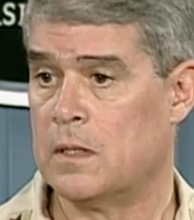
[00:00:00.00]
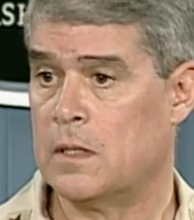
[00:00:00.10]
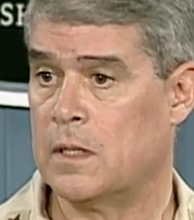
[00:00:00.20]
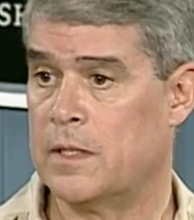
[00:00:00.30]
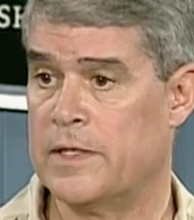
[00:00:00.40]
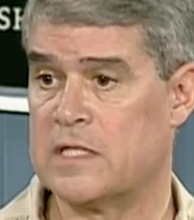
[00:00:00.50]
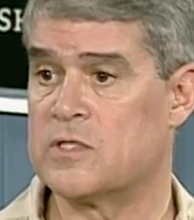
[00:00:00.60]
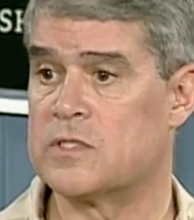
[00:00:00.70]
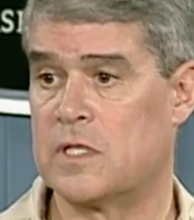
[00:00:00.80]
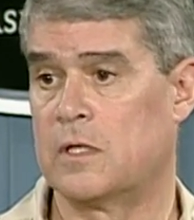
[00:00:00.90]
uh,
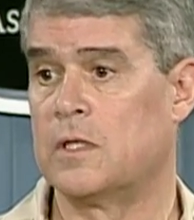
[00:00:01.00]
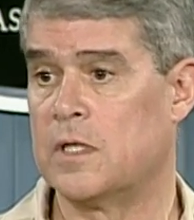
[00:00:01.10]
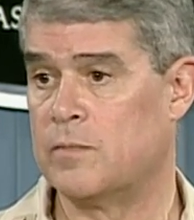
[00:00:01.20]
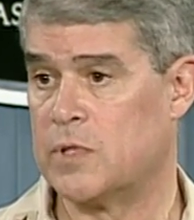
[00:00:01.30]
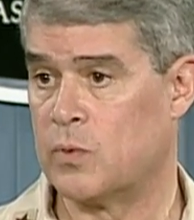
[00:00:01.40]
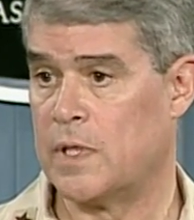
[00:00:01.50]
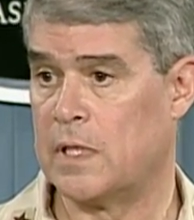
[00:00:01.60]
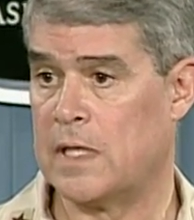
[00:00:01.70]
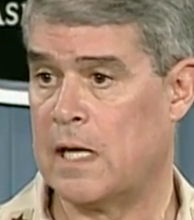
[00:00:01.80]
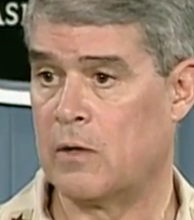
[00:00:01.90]
necessarily
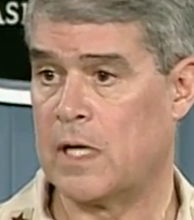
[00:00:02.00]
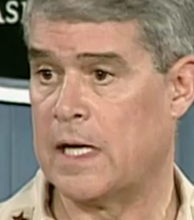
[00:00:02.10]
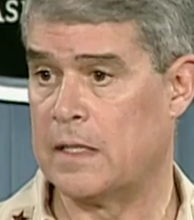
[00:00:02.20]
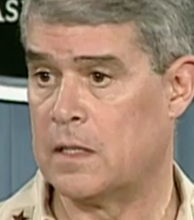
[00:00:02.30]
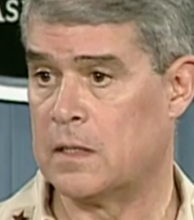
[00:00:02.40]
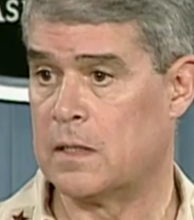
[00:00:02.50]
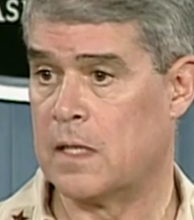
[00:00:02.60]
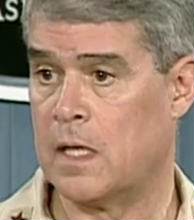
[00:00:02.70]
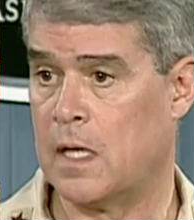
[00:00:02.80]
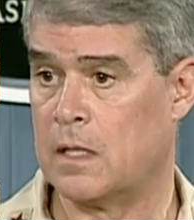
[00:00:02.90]
between Al Qaeda
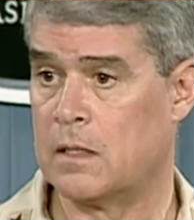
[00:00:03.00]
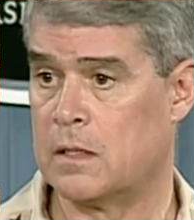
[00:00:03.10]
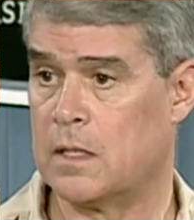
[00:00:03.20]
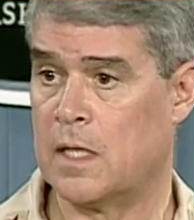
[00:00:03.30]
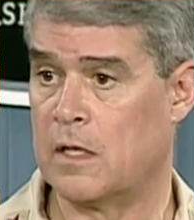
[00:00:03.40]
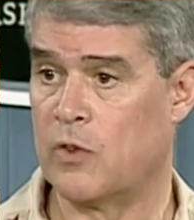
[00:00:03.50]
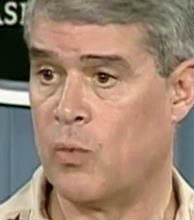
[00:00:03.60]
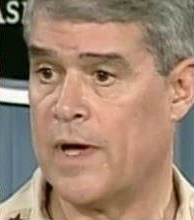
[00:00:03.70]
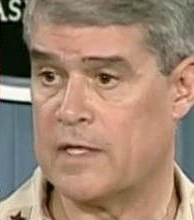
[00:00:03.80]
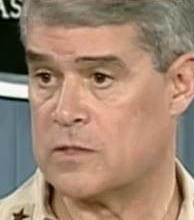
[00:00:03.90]
and and the
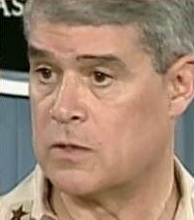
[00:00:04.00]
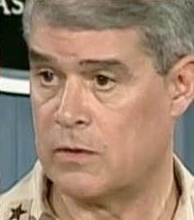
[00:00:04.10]
West,